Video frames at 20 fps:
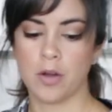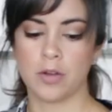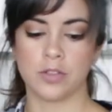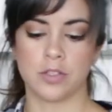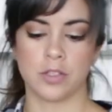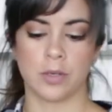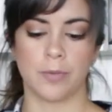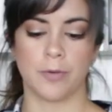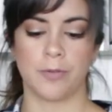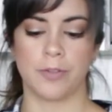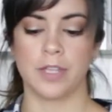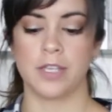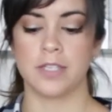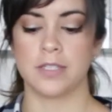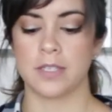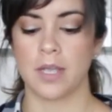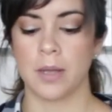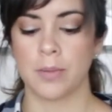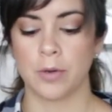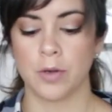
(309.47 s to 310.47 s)
On top of
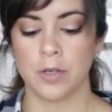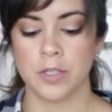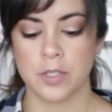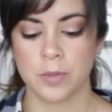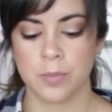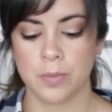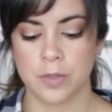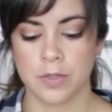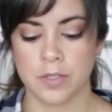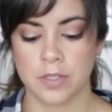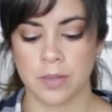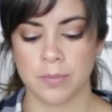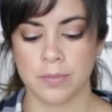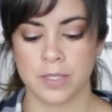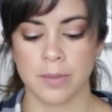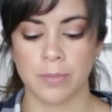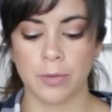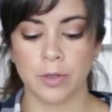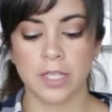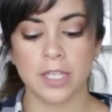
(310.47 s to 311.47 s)
this, I'm going to put some
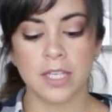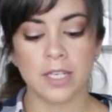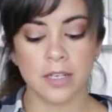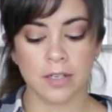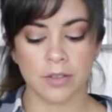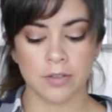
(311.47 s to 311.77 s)
semolina